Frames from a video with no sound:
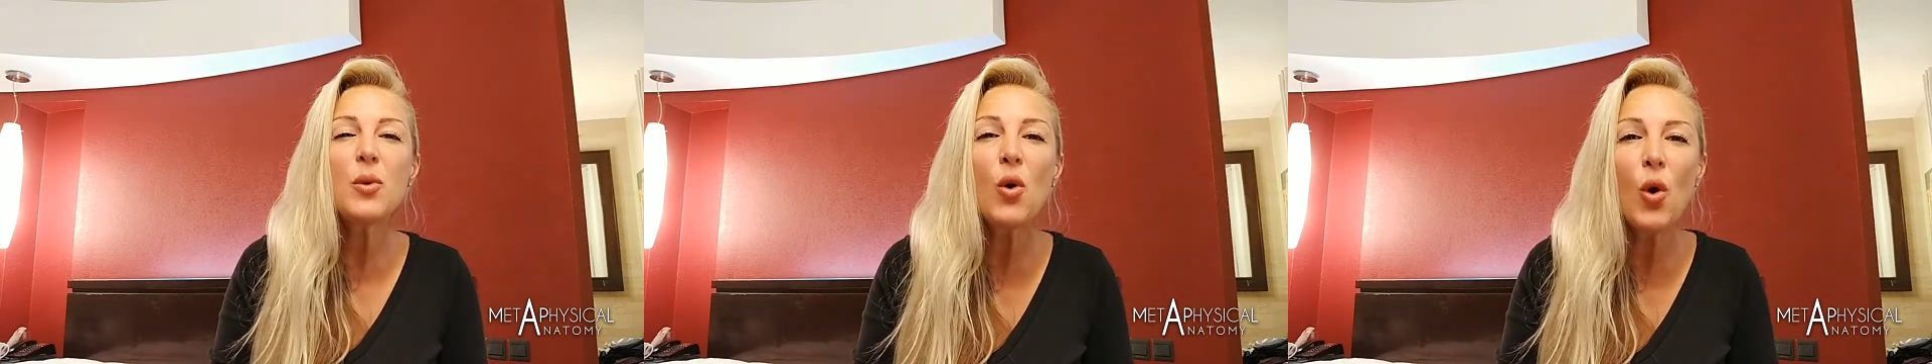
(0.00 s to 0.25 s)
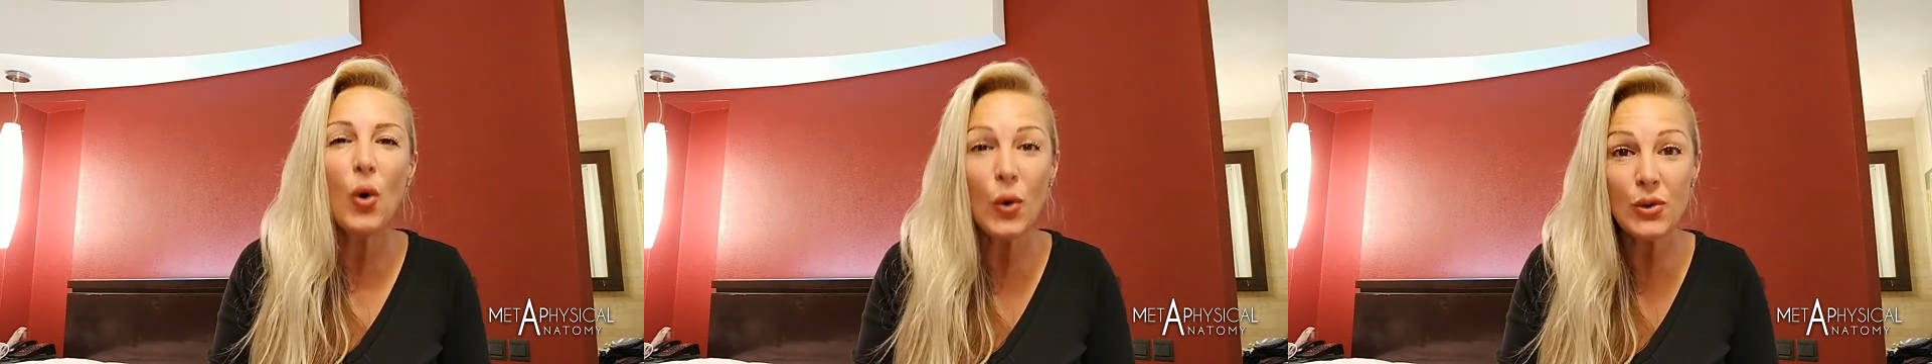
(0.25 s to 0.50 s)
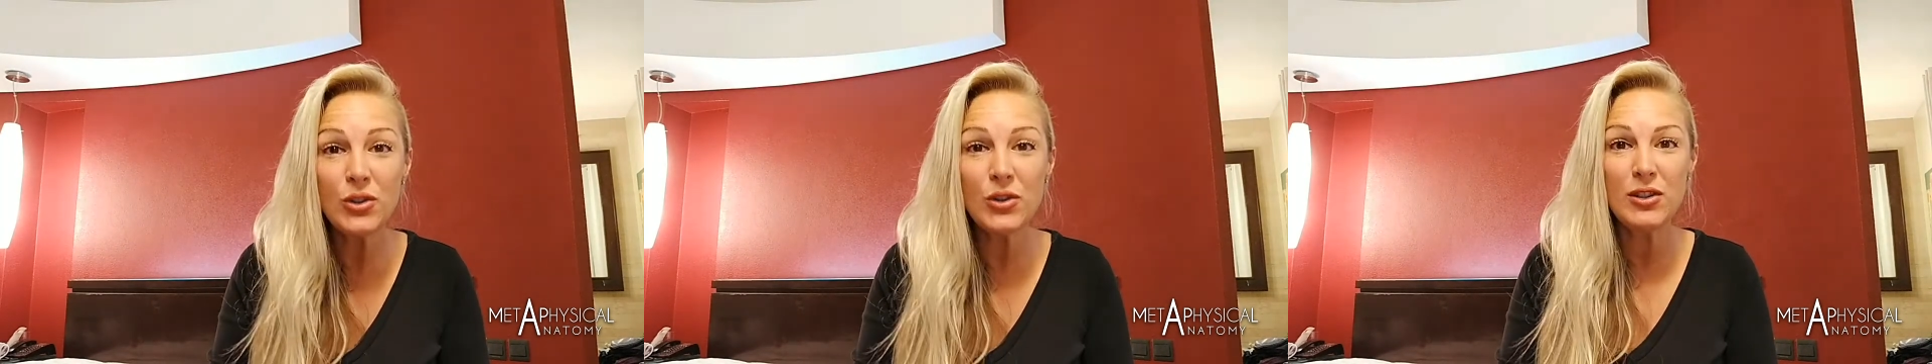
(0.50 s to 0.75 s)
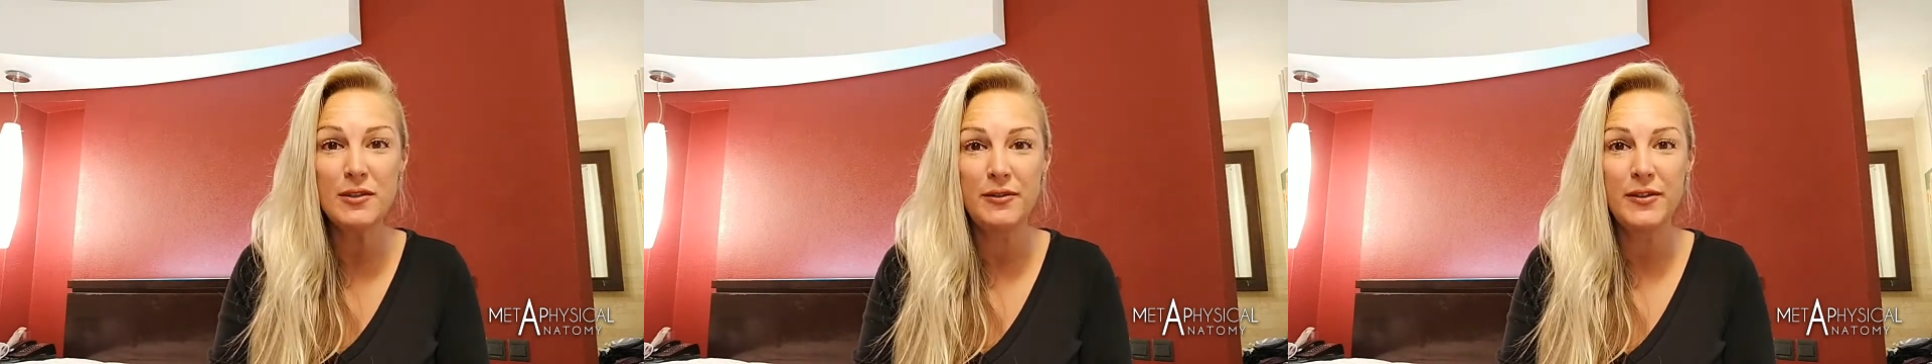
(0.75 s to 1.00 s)
cause you
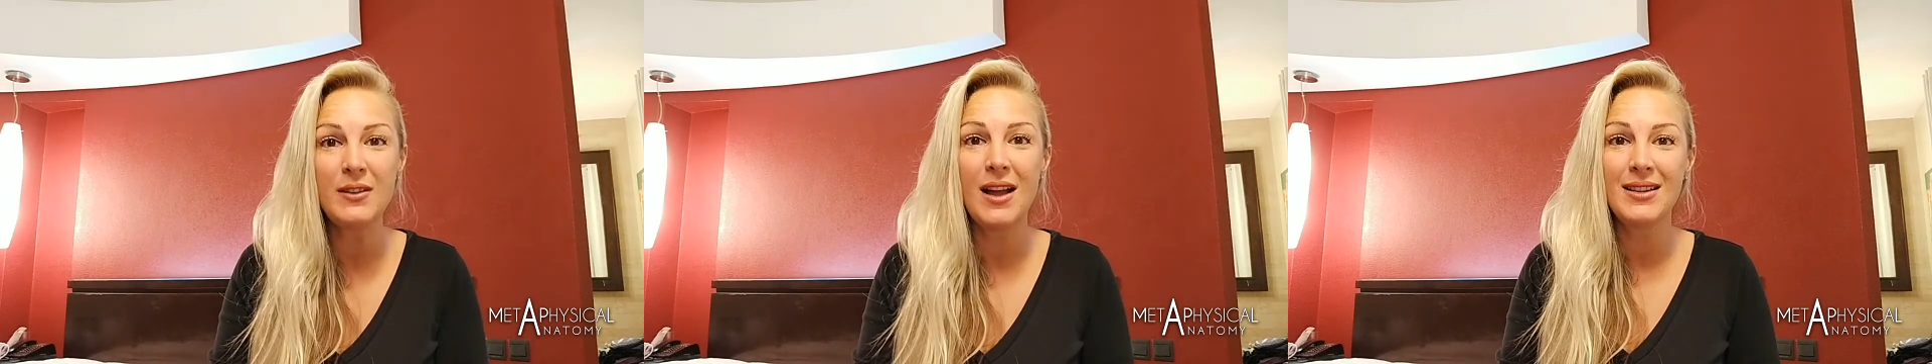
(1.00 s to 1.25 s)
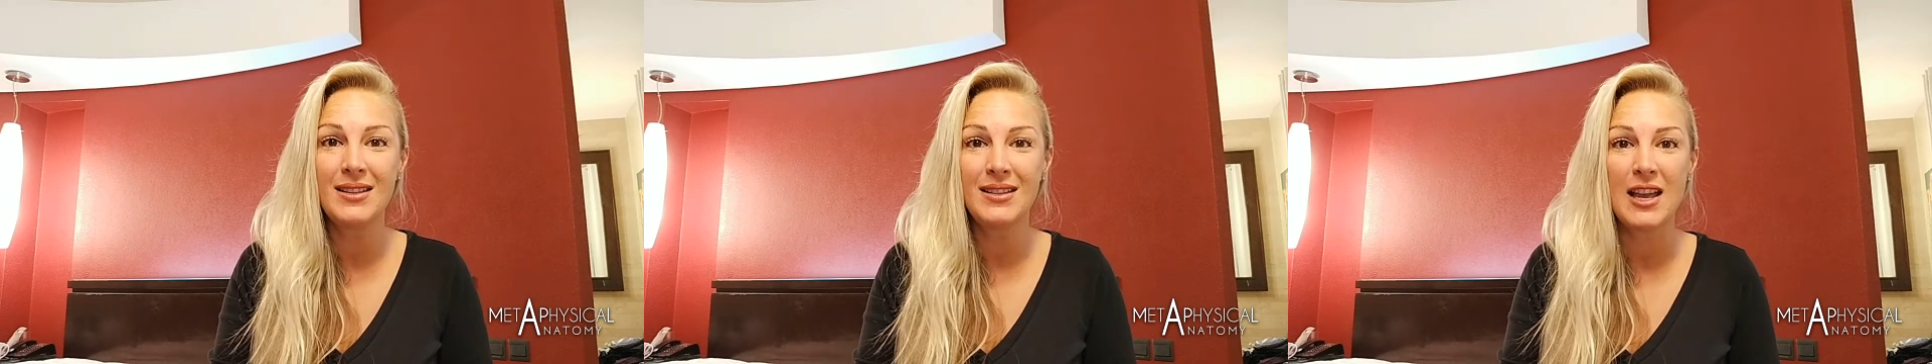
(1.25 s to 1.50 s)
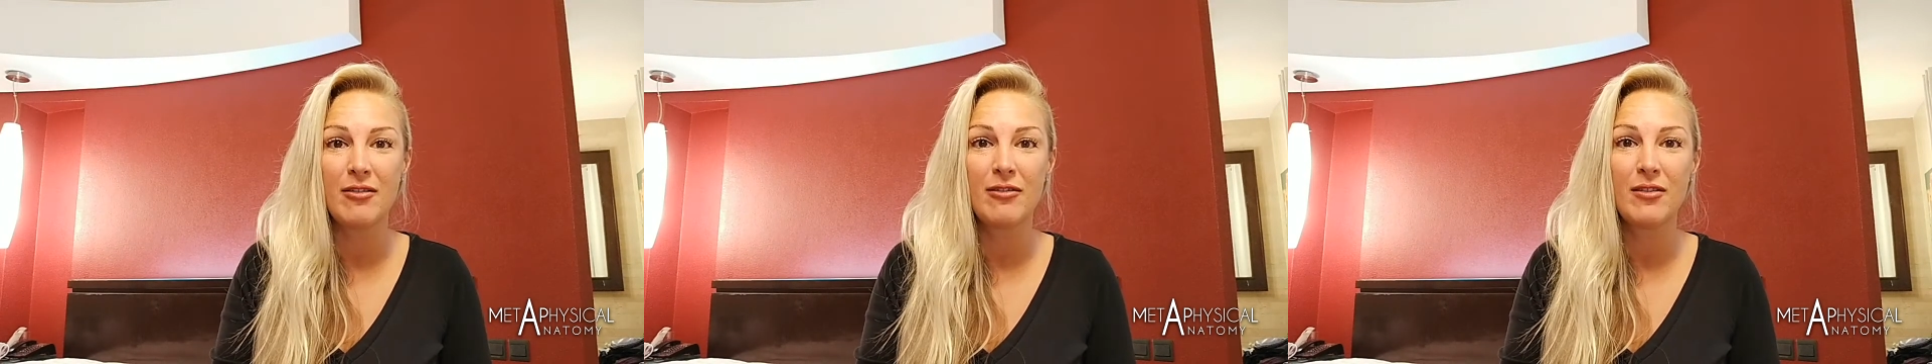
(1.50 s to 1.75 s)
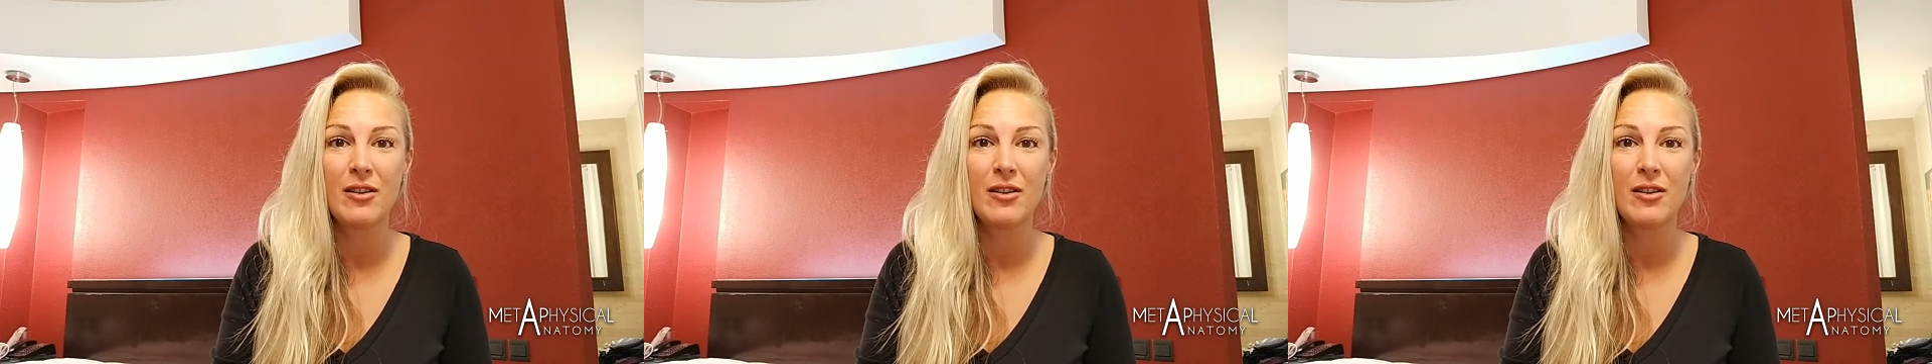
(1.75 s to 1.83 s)
to feel unsafe,